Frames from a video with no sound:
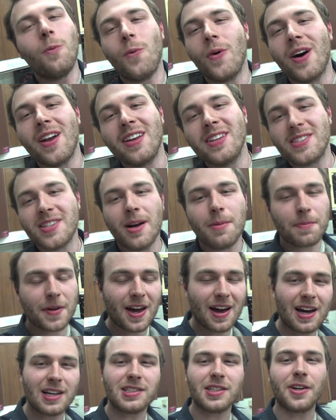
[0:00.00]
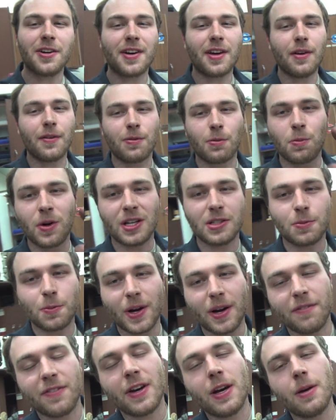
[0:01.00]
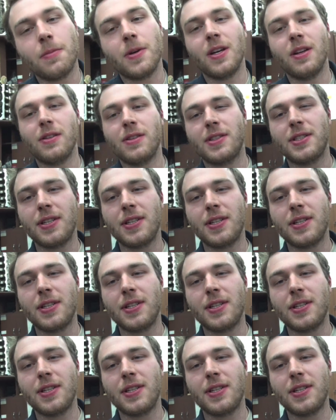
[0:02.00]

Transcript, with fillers: What is up guys, Eric here from Racing Ram Fam, and